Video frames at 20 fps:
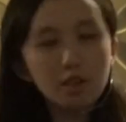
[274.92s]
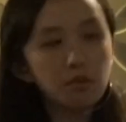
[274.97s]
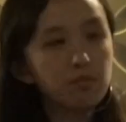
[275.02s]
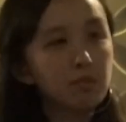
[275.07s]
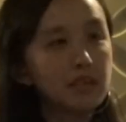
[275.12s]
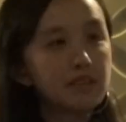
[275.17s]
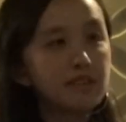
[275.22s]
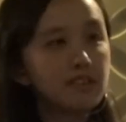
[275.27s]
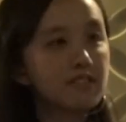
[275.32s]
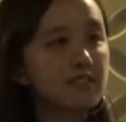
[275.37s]

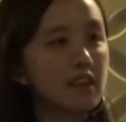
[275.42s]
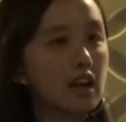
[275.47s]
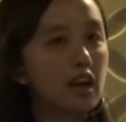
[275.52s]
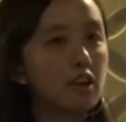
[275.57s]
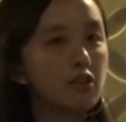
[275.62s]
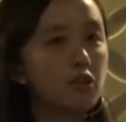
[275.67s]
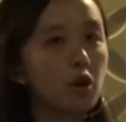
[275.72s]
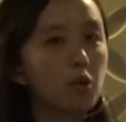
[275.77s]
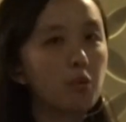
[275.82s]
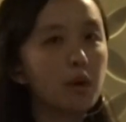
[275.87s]
But these
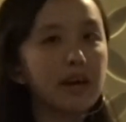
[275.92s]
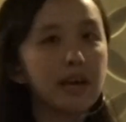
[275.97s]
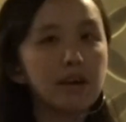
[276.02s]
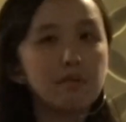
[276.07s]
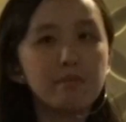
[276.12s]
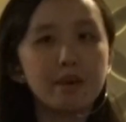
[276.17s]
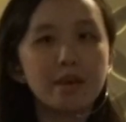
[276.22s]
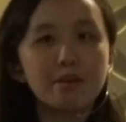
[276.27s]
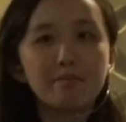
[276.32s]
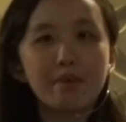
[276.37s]
are not what
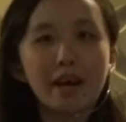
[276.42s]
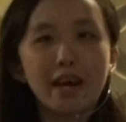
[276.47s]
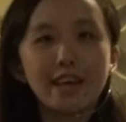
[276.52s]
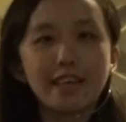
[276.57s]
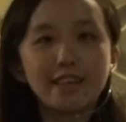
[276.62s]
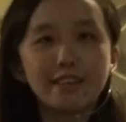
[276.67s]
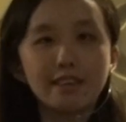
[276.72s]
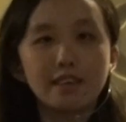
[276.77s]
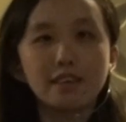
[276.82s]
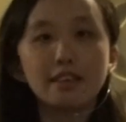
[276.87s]
I meant
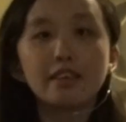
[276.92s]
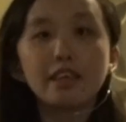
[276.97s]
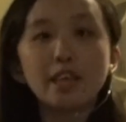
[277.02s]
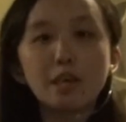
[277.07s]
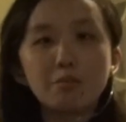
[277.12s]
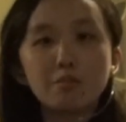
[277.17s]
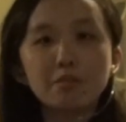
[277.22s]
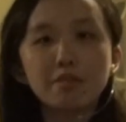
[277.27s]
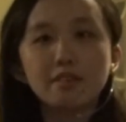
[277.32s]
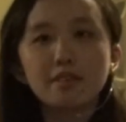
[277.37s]
by the
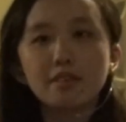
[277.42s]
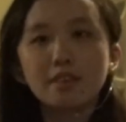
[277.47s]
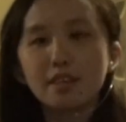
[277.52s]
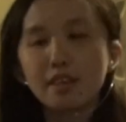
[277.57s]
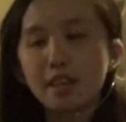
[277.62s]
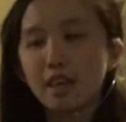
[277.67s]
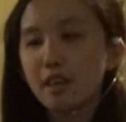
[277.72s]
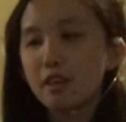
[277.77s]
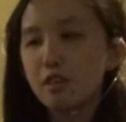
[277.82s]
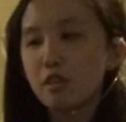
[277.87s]
names.
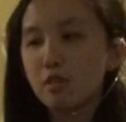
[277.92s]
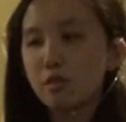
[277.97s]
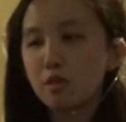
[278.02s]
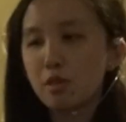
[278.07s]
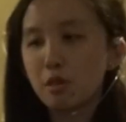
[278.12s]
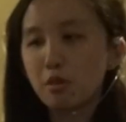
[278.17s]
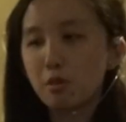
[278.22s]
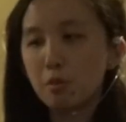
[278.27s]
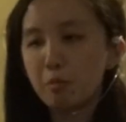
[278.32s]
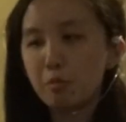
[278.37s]

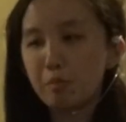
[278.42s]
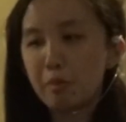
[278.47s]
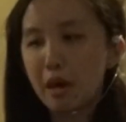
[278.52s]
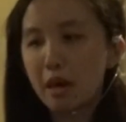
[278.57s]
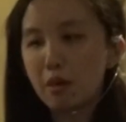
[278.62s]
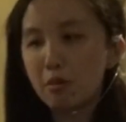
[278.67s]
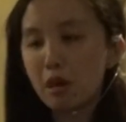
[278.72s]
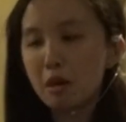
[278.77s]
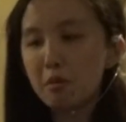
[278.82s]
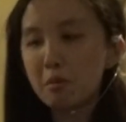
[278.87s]
So
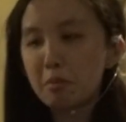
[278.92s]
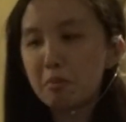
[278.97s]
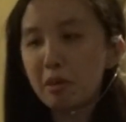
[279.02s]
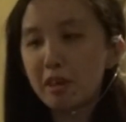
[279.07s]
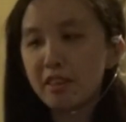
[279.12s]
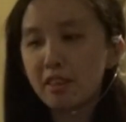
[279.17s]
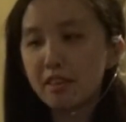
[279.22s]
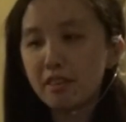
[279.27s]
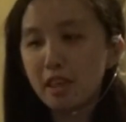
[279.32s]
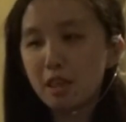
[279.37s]
but what I meant by
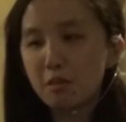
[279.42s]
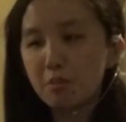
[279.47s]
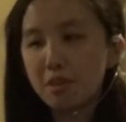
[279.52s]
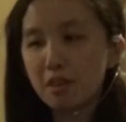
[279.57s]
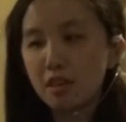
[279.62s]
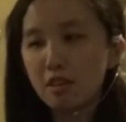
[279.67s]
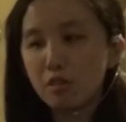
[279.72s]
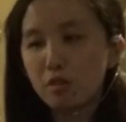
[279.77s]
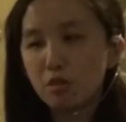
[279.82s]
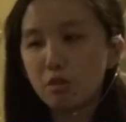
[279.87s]
the names
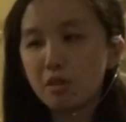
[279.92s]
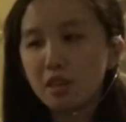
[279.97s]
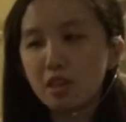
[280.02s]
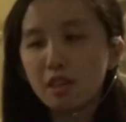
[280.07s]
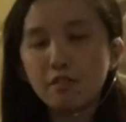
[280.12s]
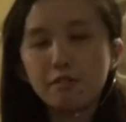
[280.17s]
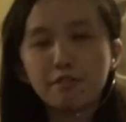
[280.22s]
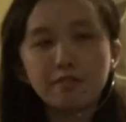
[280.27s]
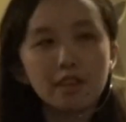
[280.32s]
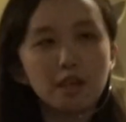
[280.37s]
is you
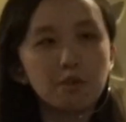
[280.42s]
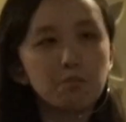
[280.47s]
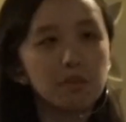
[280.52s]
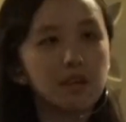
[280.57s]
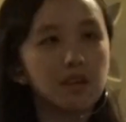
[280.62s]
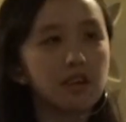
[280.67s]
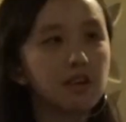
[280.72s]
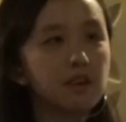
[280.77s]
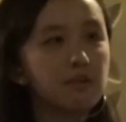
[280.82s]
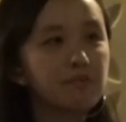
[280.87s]
give them
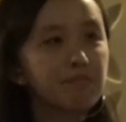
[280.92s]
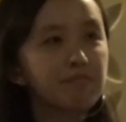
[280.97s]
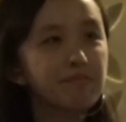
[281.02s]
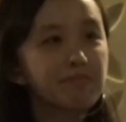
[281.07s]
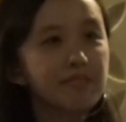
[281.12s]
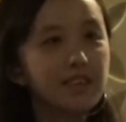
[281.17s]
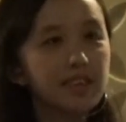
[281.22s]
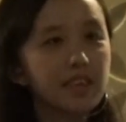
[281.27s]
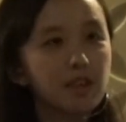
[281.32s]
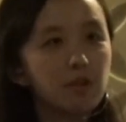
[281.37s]
a
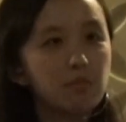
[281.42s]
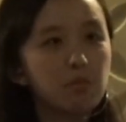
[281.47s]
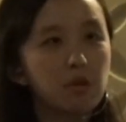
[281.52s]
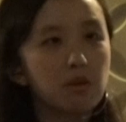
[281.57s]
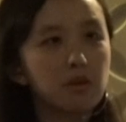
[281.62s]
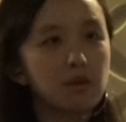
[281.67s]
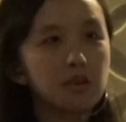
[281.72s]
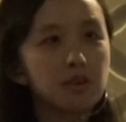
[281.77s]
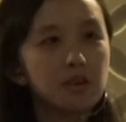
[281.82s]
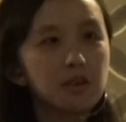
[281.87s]

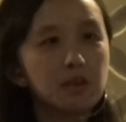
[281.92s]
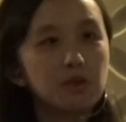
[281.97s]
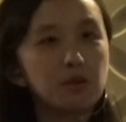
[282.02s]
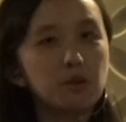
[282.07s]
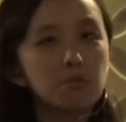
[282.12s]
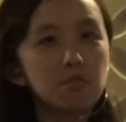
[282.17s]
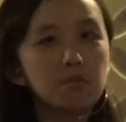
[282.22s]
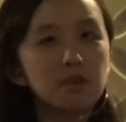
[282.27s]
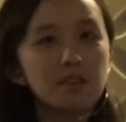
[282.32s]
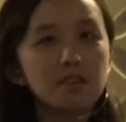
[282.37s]
more
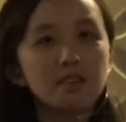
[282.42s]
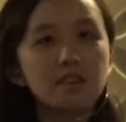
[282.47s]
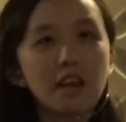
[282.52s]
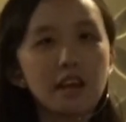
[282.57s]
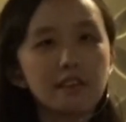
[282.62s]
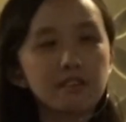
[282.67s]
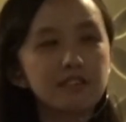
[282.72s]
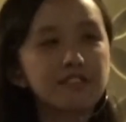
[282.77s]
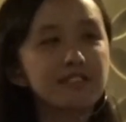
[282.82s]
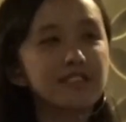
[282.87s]
human,
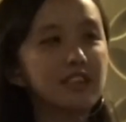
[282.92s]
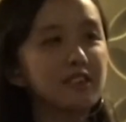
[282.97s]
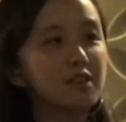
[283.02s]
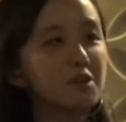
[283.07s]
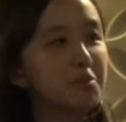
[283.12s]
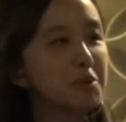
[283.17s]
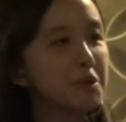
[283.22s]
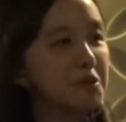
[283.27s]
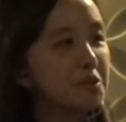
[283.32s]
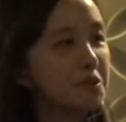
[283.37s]

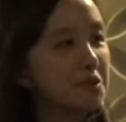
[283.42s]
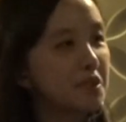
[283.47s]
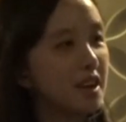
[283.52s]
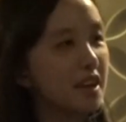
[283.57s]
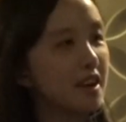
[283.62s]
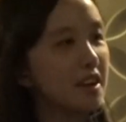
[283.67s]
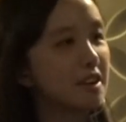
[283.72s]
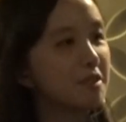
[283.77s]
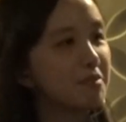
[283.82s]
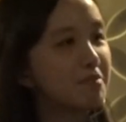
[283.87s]
understandable
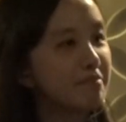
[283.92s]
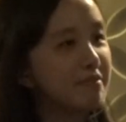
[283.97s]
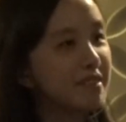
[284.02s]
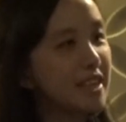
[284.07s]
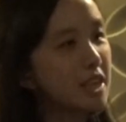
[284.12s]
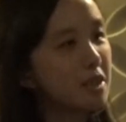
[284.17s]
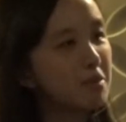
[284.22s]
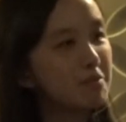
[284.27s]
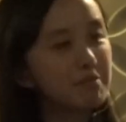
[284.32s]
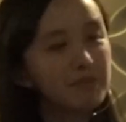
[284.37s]

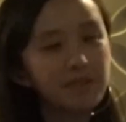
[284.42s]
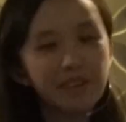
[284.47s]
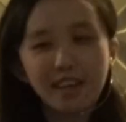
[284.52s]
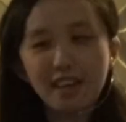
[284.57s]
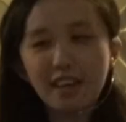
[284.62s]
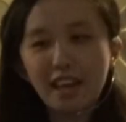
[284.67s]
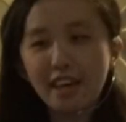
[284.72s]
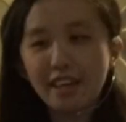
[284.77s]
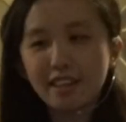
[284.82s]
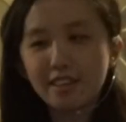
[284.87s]
name.
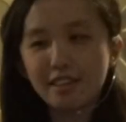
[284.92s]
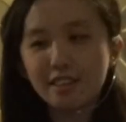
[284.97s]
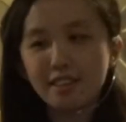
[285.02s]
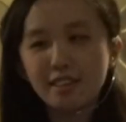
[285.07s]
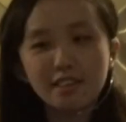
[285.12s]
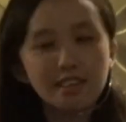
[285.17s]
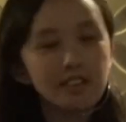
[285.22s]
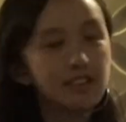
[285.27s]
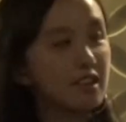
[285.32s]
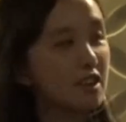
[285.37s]
Like
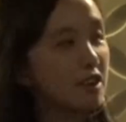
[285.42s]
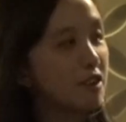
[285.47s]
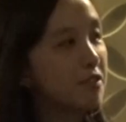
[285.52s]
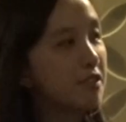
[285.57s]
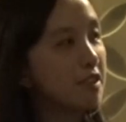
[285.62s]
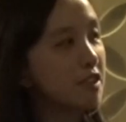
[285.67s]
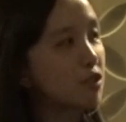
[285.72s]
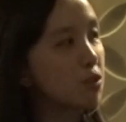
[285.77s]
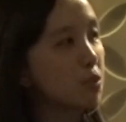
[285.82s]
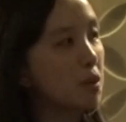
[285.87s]
the
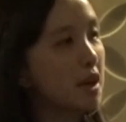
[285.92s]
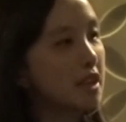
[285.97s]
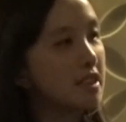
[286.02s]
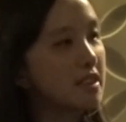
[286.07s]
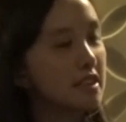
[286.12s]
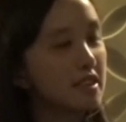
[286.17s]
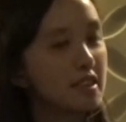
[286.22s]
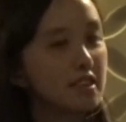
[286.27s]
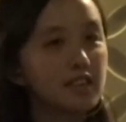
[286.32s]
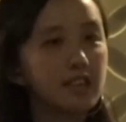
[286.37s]
first one,
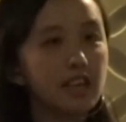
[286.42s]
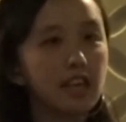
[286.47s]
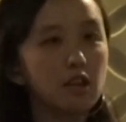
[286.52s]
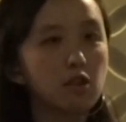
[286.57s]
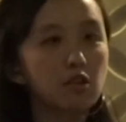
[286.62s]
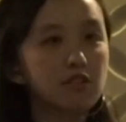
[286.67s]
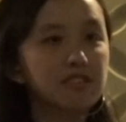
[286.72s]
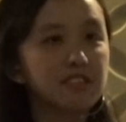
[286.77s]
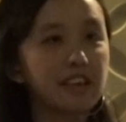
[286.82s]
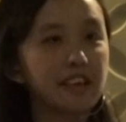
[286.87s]
it
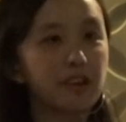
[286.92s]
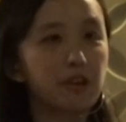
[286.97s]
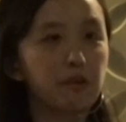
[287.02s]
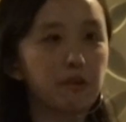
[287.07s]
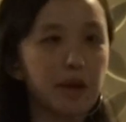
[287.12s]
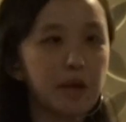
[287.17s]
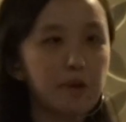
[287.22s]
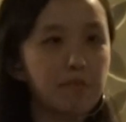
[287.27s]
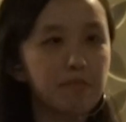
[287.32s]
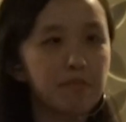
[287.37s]
looks like
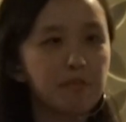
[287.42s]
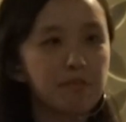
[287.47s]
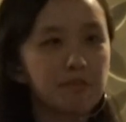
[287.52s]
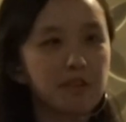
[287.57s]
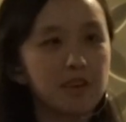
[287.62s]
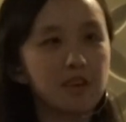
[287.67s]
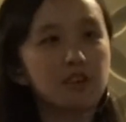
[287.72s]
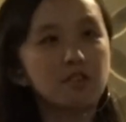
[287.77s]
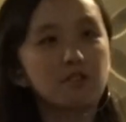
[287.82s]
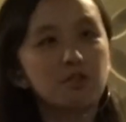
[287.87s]
grape,
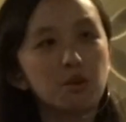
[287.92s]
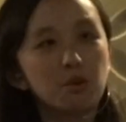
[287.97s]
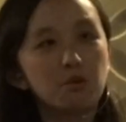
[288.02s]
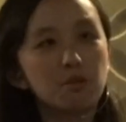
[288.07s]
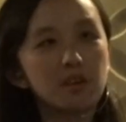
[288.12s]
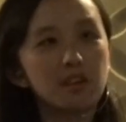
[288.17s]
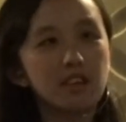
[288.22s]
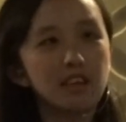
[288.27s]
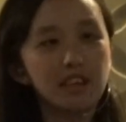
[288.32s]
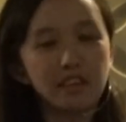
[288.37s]
so
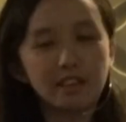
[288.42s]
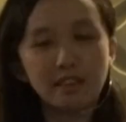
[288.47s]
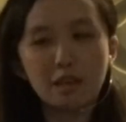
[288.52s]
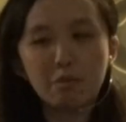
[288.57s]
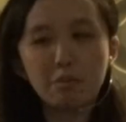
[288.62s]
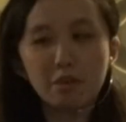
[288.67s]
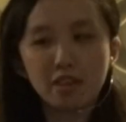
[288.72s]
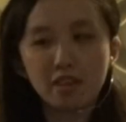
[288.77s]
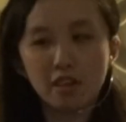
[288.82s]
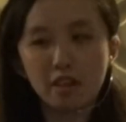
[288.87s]
we
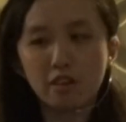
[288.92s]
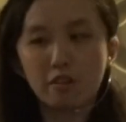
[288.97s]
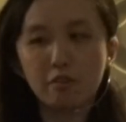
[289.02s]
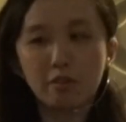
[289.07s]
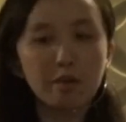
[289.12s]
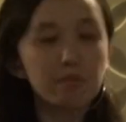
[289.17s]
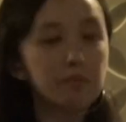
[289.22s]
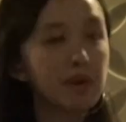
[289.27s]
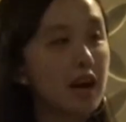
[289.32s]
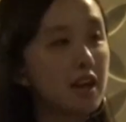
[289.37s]
name it a
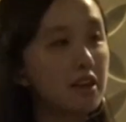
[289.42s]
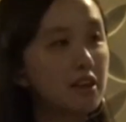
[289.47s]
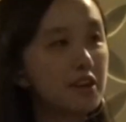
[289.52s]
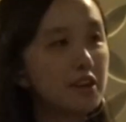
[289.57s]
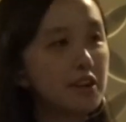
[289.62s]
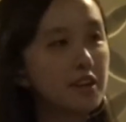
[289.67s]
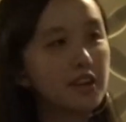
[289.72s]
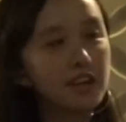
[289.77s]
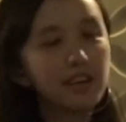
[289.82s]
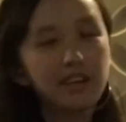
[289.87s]
grape
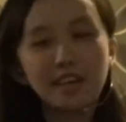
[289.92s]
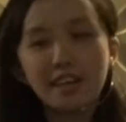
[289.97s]
color.